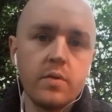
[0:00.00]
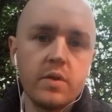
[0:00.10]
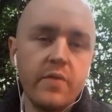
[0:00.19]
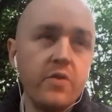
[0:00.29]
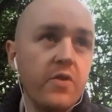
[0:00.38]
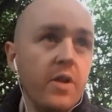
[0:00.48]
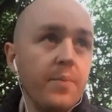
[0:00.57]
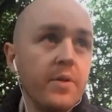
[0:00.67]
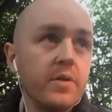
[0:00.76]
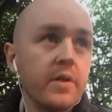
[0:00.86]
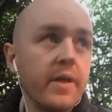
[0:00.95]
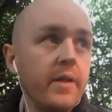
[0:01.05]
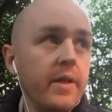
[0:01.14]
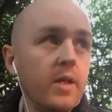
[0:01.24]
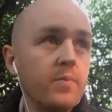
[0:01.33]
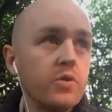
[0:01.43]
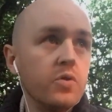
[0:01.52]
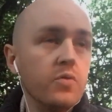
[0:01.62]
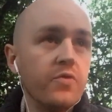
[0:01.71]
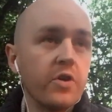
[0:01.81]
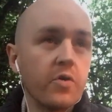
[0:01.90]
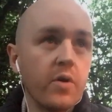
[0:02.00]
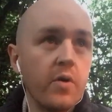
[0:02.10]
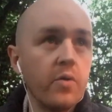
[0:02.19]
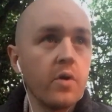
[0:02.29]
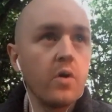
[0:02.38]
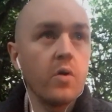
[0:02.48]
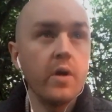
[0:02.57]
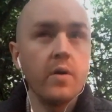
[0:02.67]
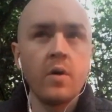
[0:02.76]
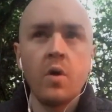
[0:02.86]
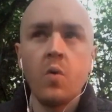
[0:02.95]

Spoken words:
Self-development kind of helps you figure out, okay,